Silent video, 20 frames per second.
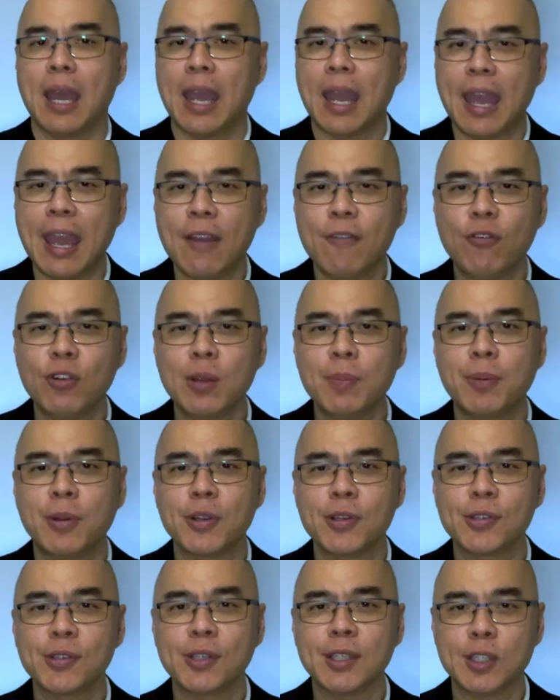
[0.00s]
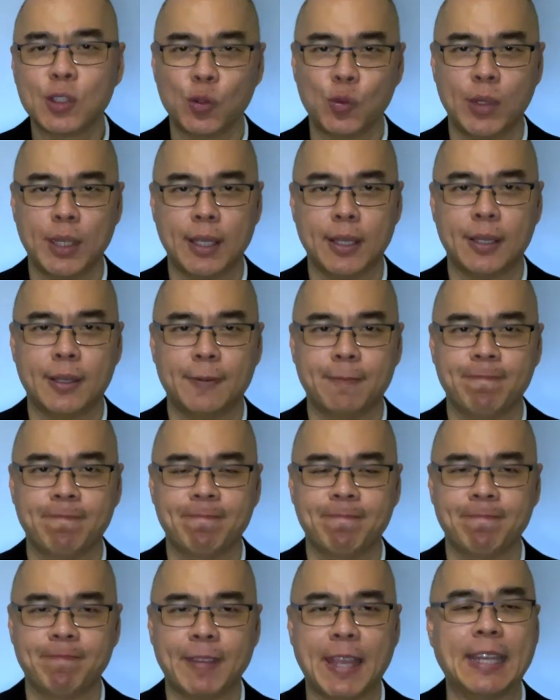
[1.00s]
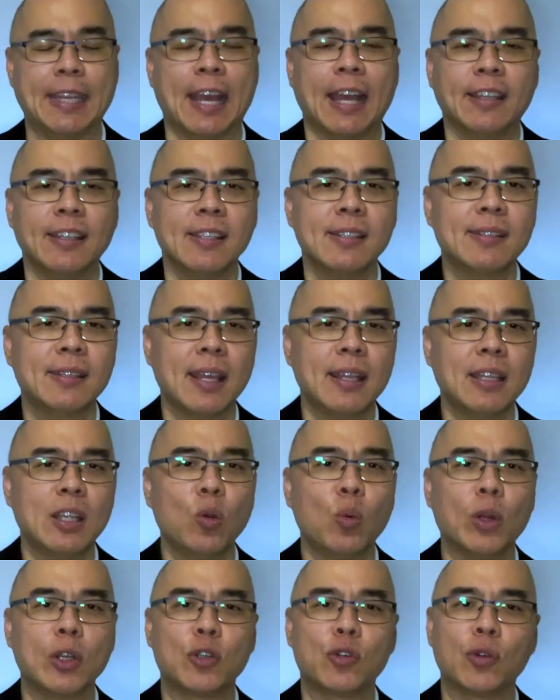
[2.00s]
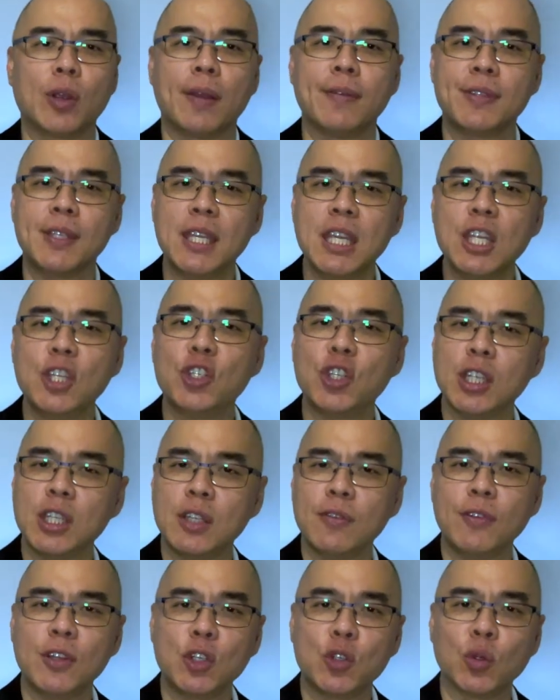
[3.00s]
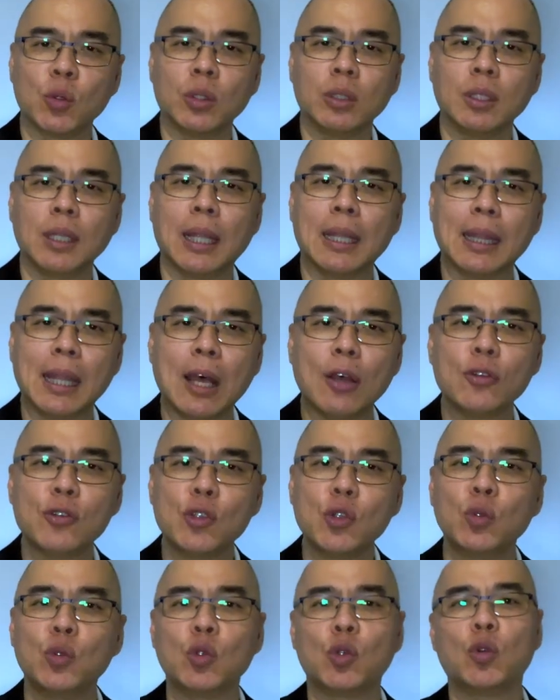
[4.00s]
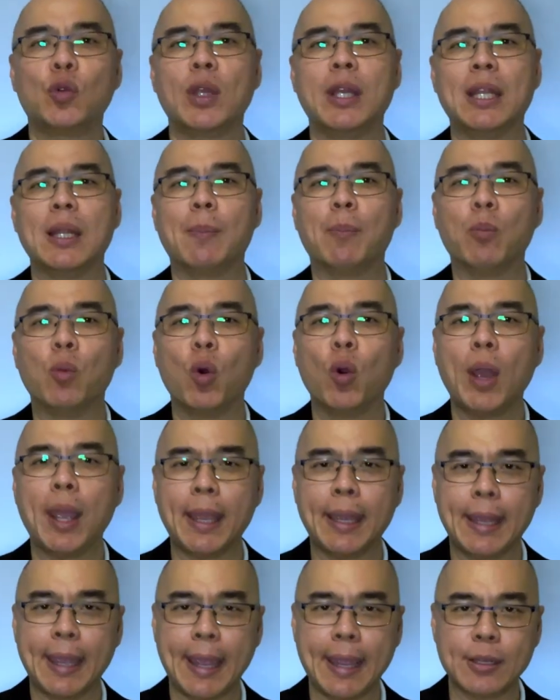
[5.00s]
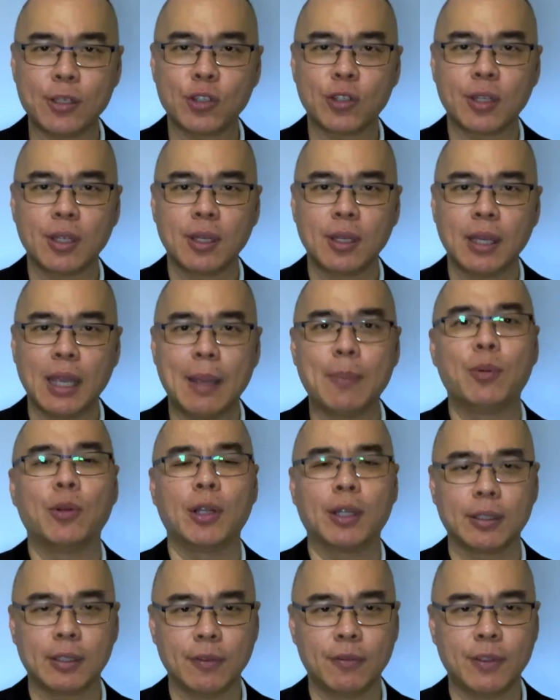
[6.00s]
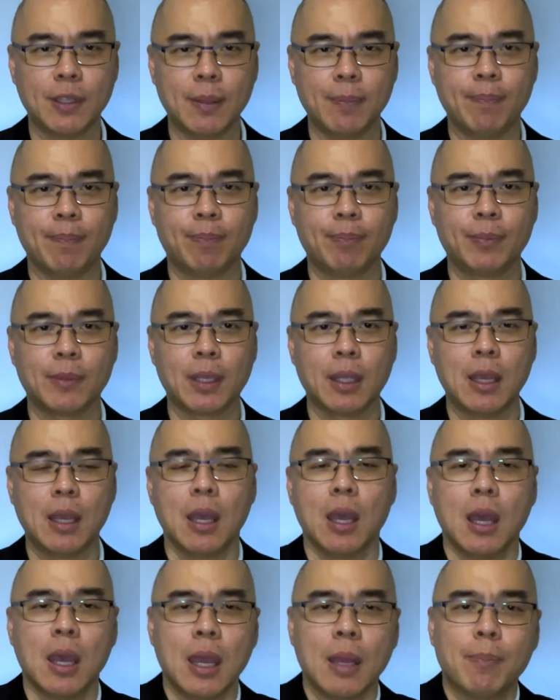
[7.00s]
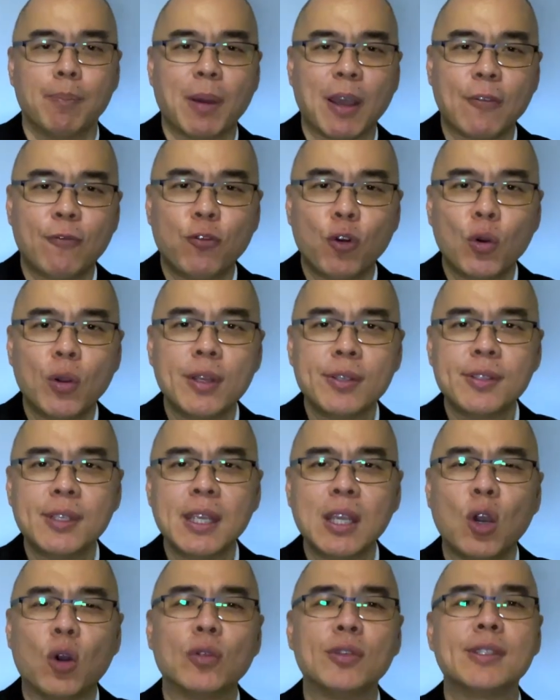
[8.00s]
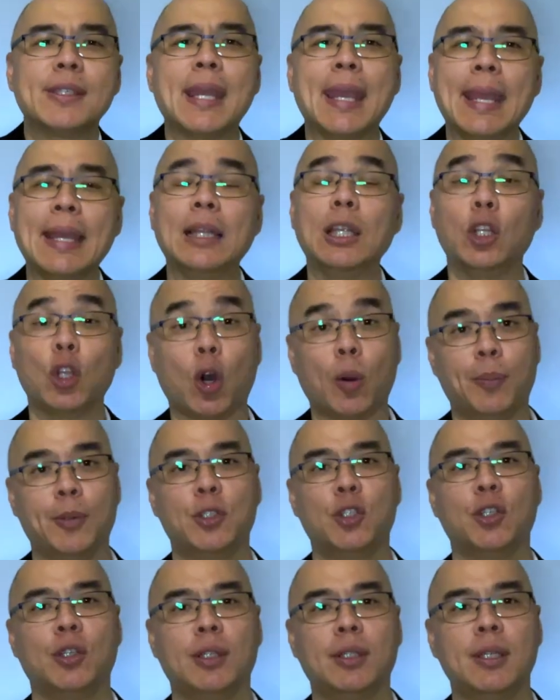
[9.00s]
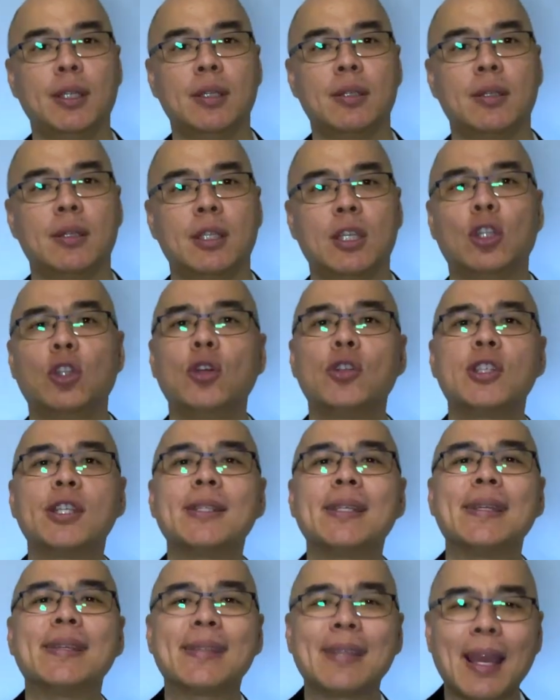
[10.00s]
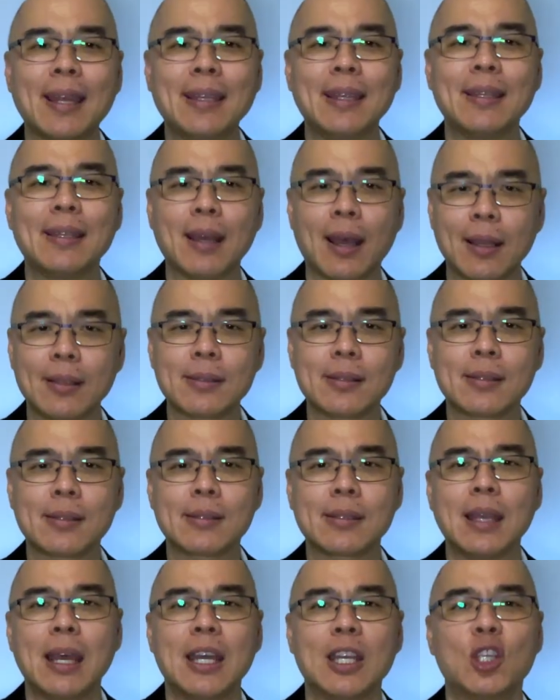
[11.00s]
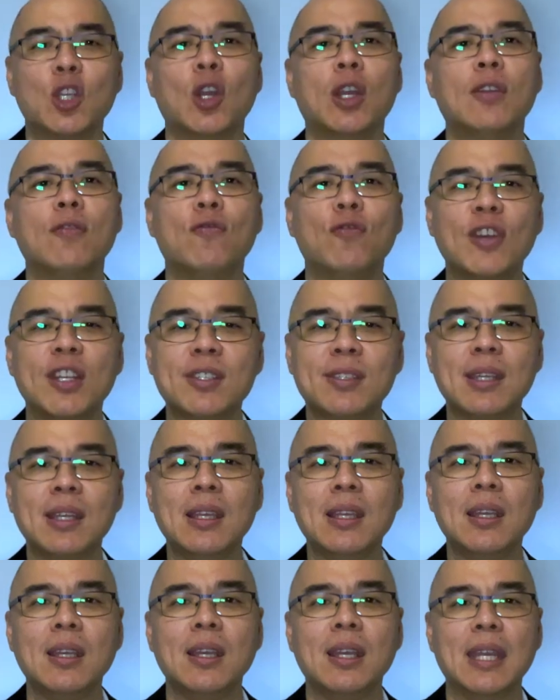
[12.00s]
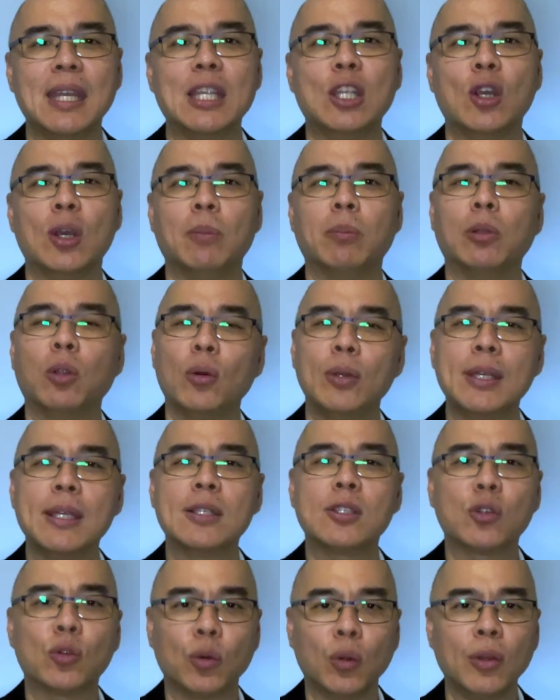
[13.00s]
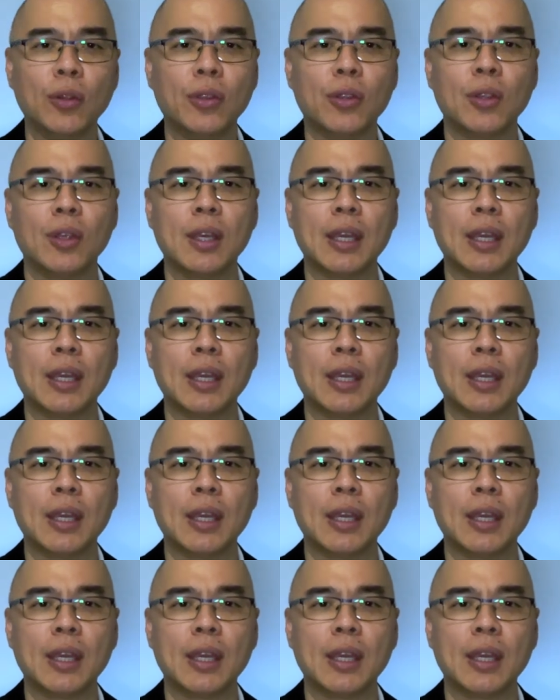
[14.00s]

Every person is unique, and understanding what drives each individual allows you to create a more engaged and productive team. And by focusing on tailored opportunities, you're not just assigning tasks, you're investing in your employees' growth